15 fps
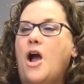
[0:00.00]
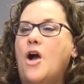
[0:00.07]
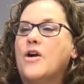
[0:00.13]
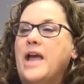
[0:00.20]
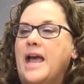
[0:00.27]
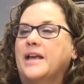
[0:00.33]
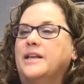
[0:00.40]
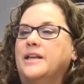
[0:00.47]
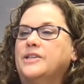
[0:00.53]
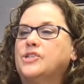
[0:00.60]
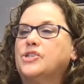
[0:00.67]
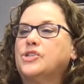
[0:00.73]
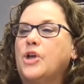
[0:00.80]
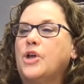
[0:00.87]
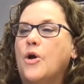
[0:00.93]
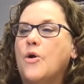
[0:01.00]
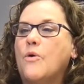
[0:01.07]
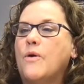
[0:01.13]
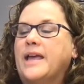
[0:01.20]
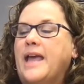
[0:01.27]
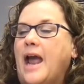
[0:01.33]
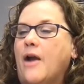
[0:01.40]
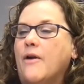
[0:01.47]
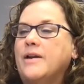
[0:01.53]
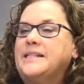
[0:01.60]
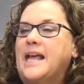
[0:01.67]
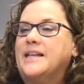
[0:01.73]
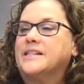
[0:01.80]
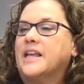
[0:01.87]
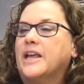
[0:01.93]
Okay, so Gary's
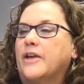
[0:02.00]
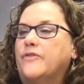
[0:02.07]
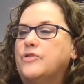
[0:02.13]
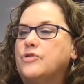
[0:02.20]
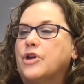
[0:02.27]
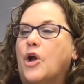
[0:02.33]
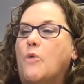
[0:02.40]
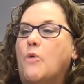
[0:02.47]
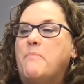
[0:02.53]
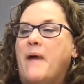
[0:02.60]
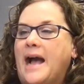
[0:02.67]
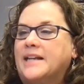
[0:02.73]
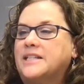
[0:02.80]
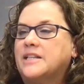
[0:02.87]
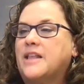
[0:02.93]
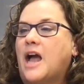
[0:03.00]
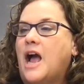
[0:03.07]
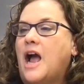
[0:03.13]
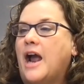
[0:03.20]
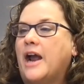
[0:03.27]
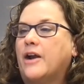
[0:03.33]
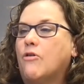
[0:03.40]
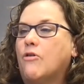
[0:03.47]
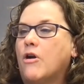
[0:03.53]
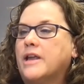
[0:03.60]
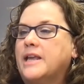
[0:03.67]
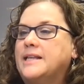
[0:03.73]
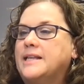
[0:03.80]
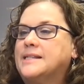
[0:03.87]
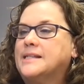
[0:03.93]
asking if you can go back to the
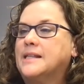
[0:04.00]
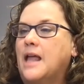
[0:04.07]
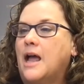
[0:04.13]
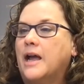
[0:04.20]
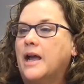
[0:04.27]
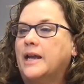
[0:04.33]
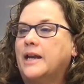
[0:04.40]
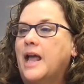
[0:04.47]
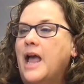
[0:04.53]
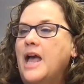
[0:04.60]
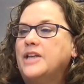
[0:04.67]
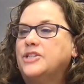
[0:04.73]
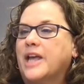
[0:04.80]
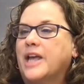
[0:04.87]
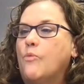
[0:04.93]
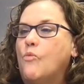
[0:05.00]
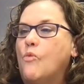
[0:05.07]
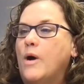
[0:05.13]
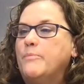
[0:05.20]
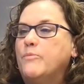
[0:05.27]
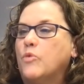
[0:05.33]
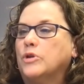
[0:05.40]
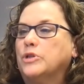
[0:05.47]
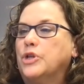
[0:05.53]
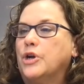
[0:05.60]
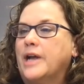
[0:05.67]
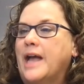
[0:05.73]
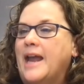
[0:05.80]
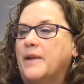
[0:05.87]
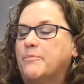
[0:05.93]
hierarchy slide to get one more
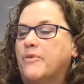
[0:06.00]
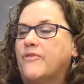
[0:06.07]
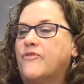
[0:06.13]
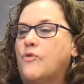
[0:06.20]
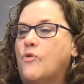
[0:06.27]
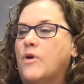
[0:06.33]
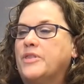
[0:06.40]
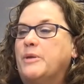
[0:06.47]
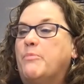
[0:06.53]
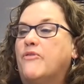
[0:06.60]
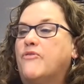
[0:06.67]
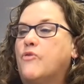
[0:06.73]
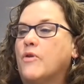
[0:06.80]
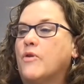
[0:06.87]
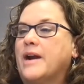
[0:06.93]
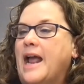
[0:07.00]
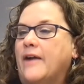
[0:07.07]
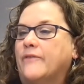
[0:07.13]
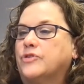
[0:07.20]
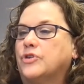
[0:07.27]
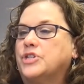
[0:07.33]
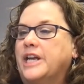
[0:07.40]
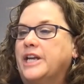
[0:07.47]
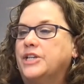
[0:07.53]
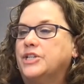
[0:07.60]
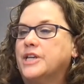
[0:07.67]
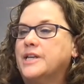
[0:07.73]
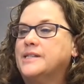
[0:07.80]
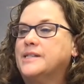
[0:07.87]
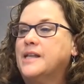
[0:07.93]
look at it before and after
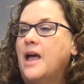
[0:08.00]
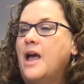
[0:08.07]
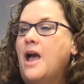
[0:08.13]
changes.